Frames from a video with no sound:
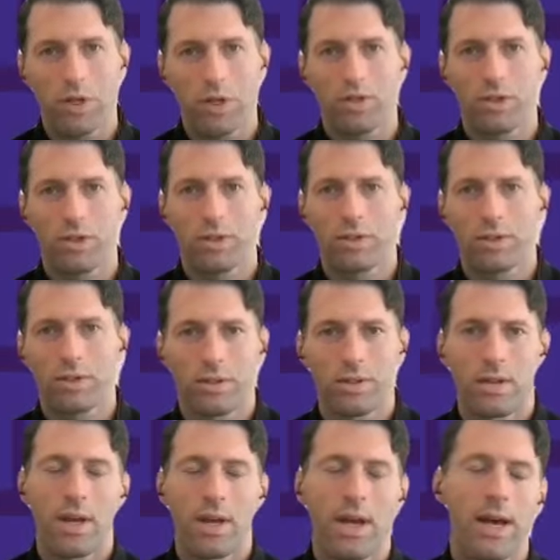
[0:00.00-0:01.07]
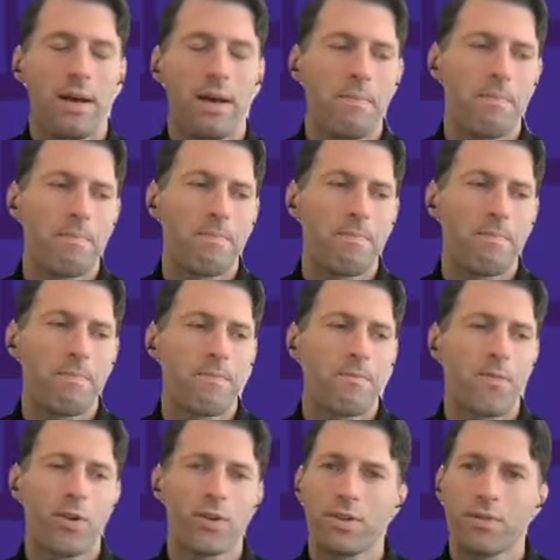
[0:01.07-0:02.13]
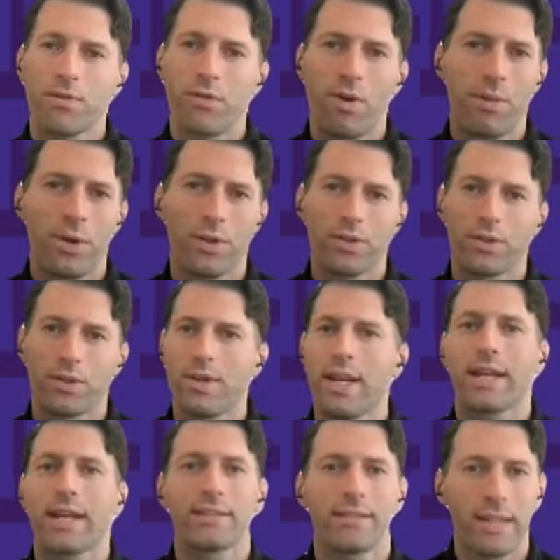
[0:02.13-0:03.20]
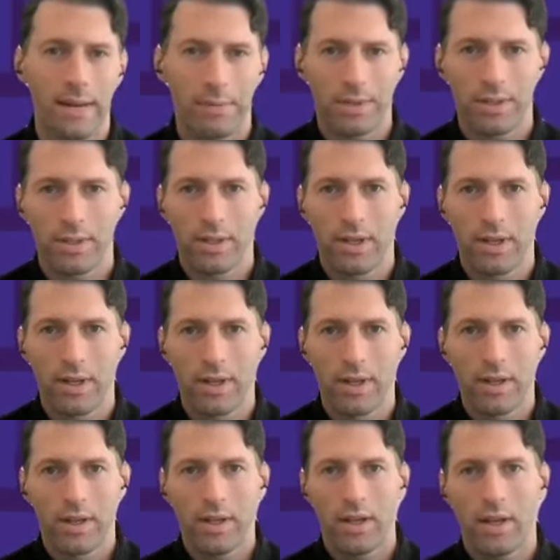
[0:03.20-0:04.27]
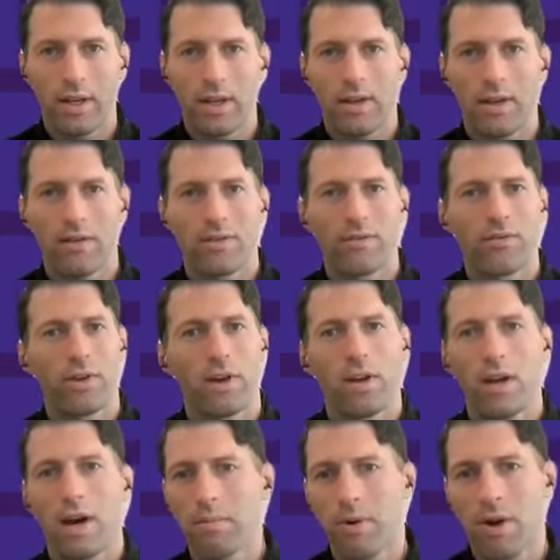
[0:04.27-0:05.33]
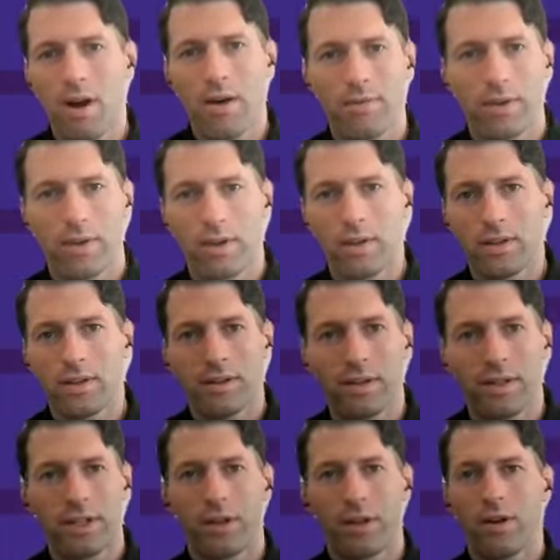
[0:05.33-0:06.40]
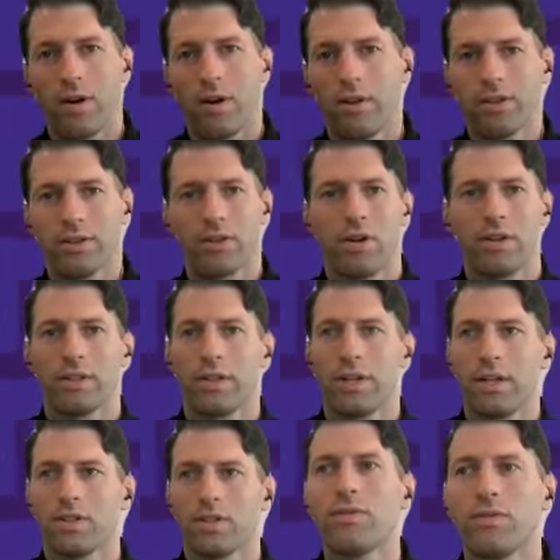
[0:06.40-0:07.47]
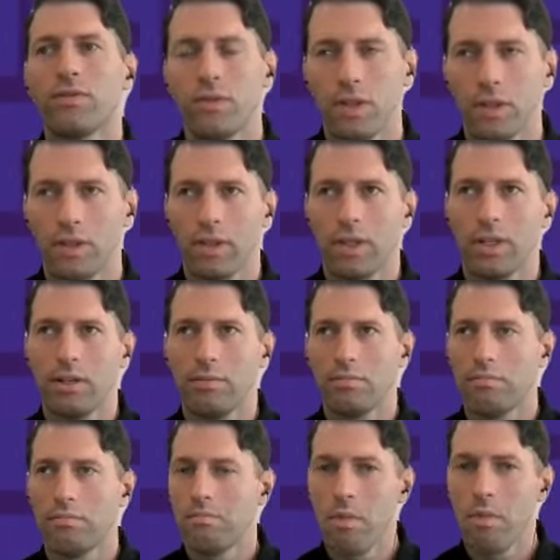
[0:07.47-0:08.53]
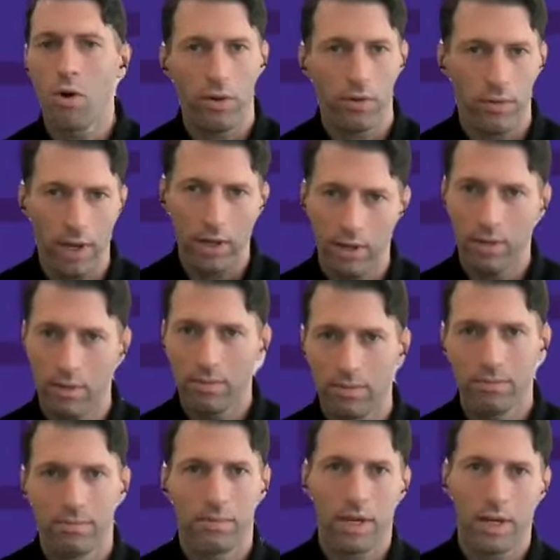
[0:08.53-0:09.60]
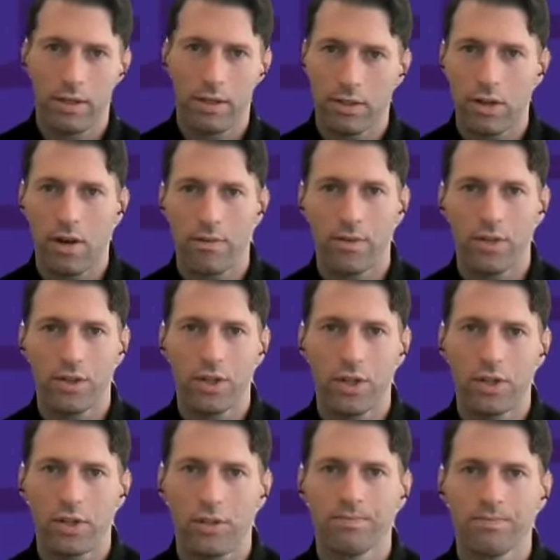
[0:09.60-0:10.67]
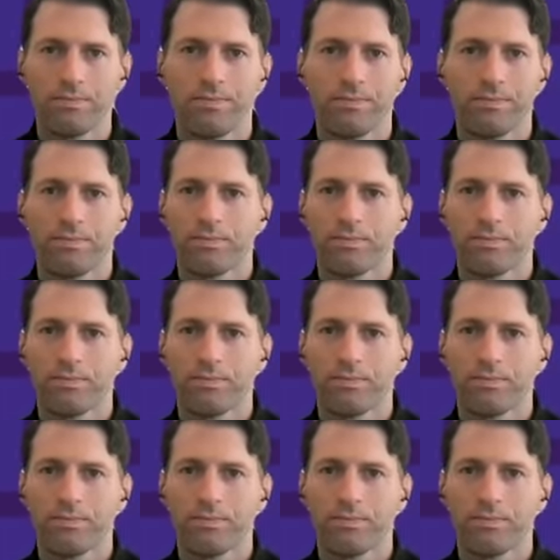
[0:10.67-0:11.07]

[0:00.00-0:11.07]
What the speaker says: more questions. First and foremost, next steps. If a nonprofit leader on this call today is feeling motivated by this conversation,